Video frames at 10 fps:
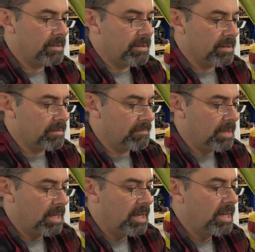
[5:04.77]
It's just
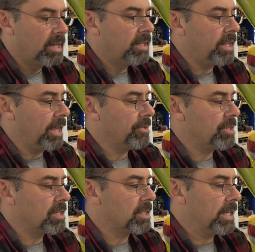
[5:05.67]
the
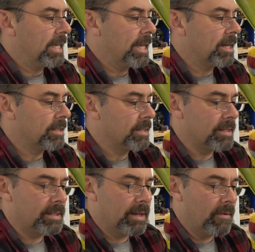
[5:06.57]
engine is leaky on
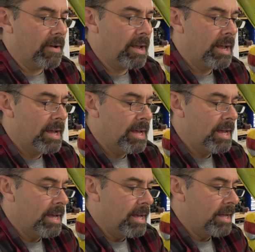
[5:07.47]
this, so
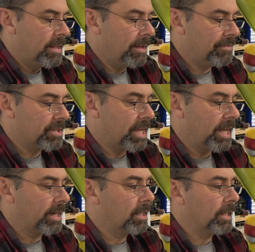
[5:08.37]
they've just
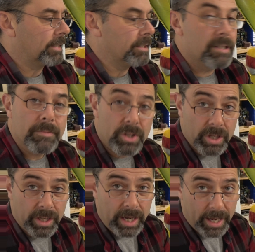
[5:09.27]
kind of collected some
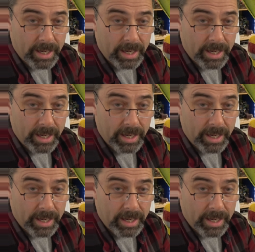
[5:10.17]
soot.